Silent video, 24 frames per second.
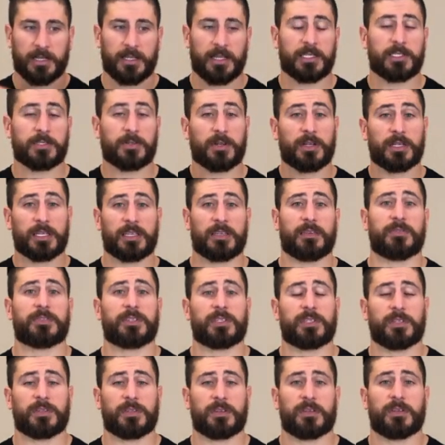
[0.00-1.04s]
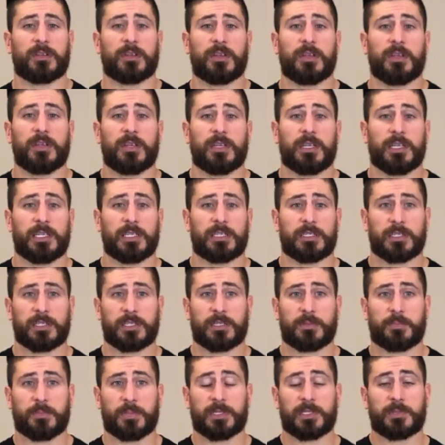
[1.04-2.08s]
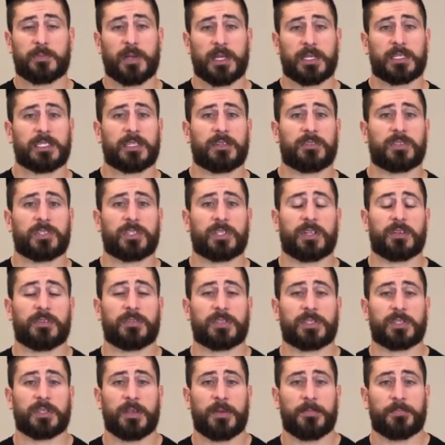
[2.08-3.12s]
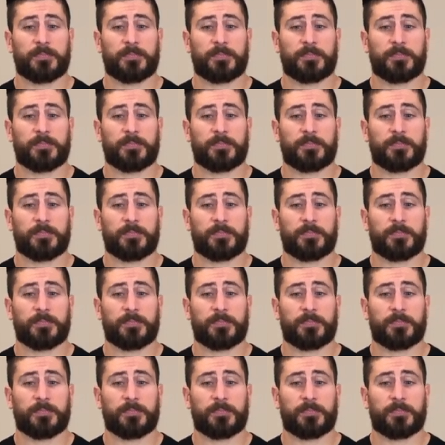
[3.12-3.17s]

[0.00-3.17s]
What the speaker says: That's what I give to you, is perspective shifts